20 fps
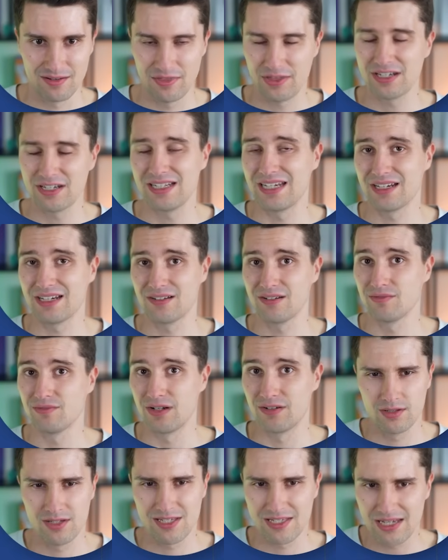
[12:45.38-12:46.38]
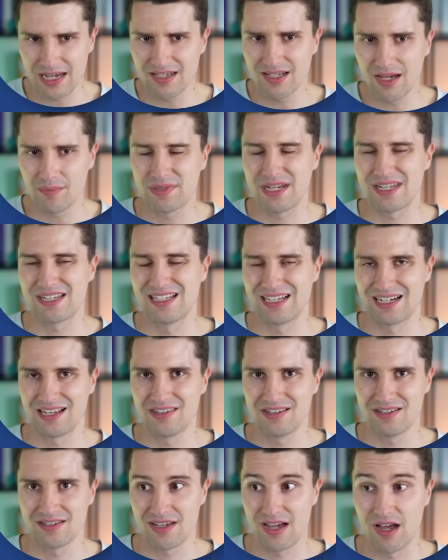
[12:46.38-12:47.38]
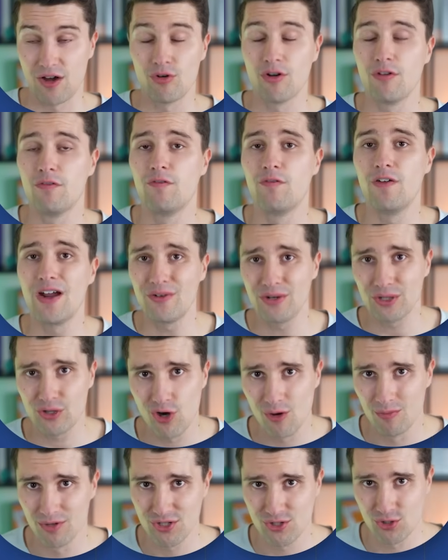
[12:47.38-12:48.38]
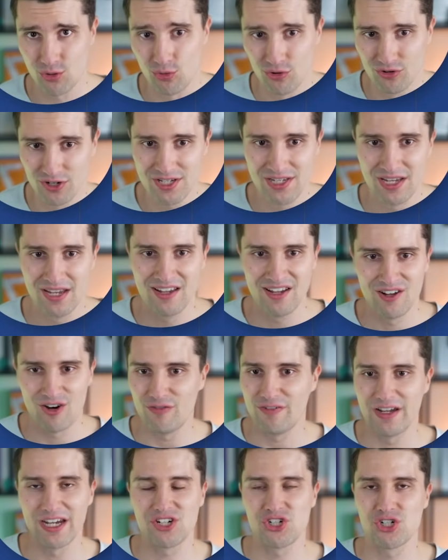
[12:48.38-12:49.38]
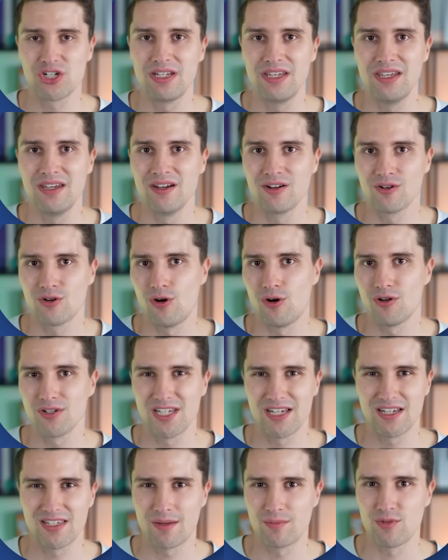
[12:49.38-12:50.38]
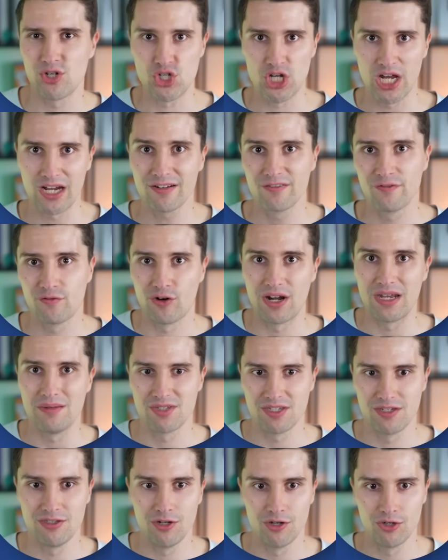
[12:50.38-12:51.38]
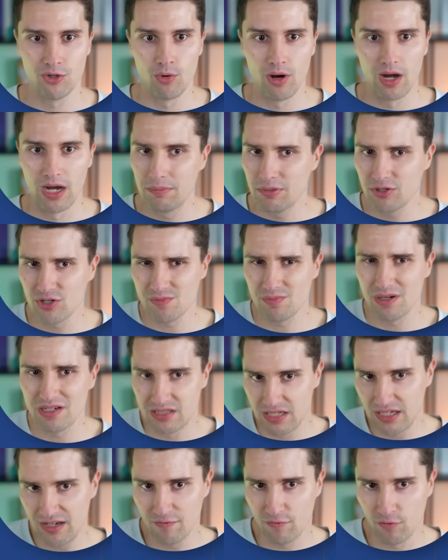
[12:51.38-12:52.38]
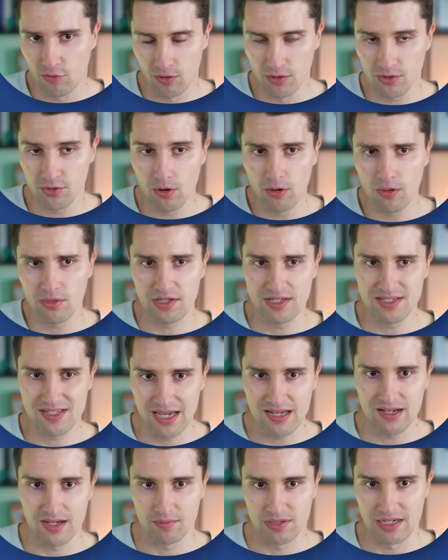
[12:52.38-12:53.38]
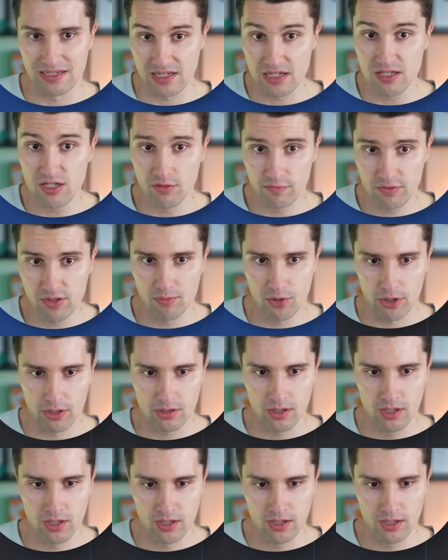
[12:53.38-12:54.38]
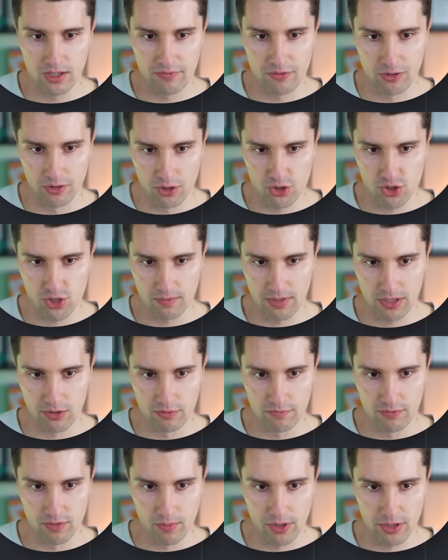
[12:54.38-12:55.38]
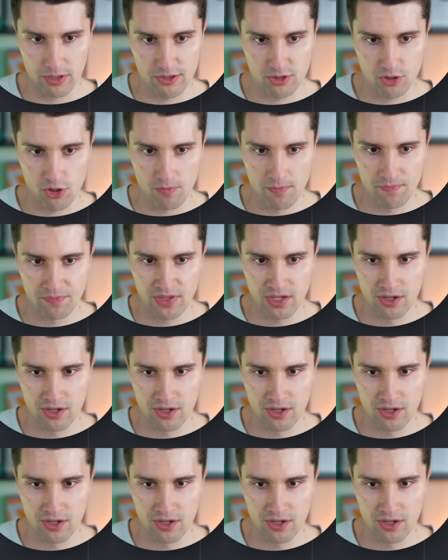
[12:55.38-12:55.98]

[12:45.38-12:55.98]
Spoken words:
things like state updates like this, are a very common source of actually causing some jank frames in your UI, because by default, all these state updates in your view model, if you launch them here on view model scope,